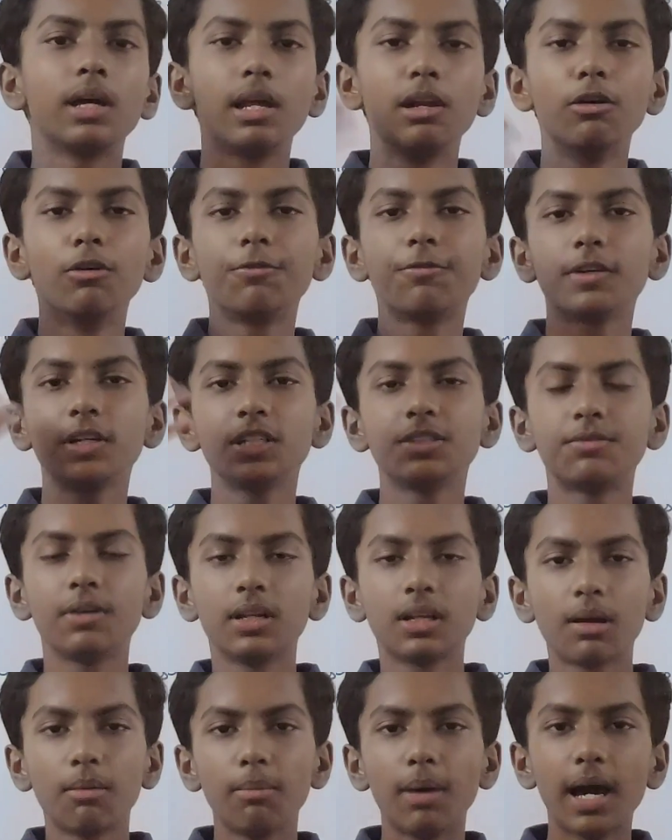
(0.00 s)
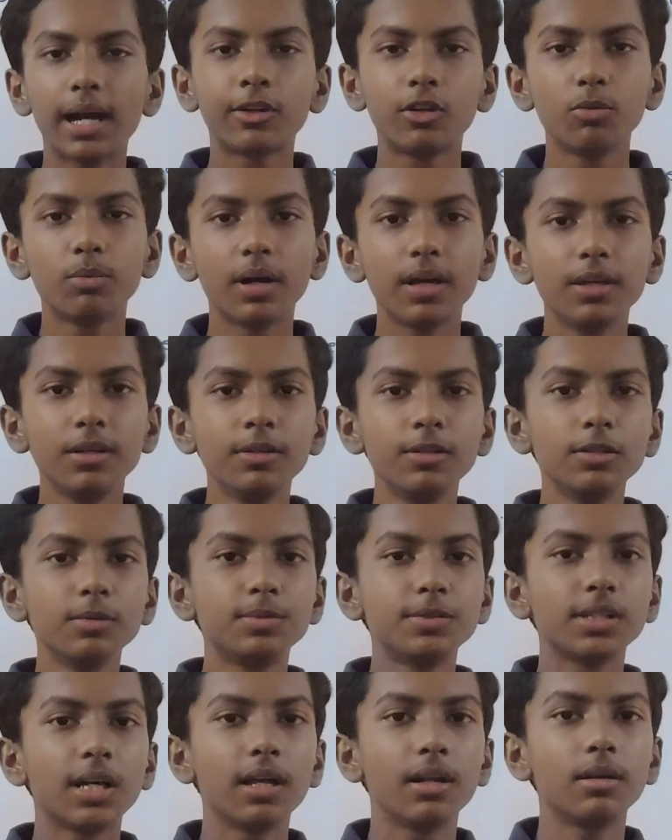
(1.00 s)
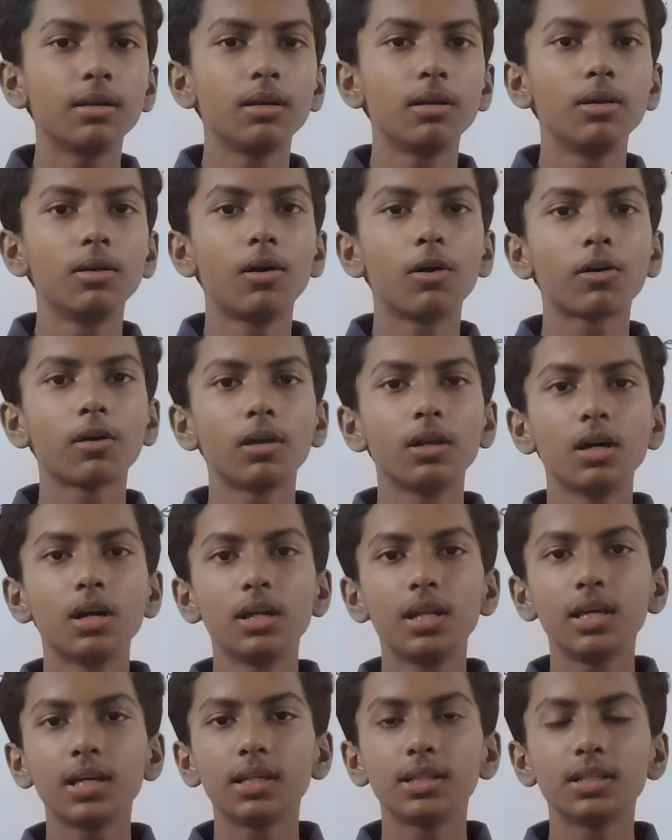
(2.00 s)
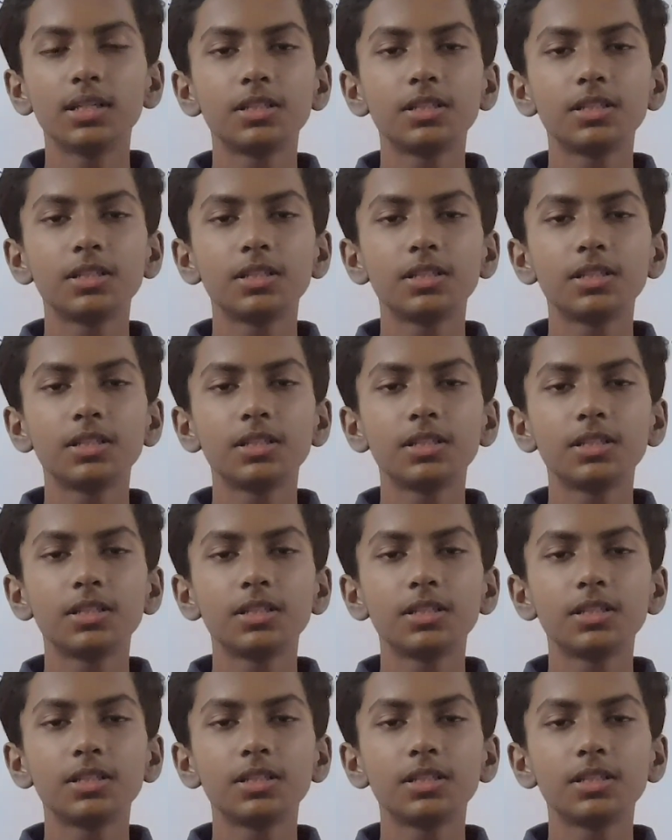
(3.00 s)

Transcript: Hello friends, welcome back to my YouTube channel Local Learning.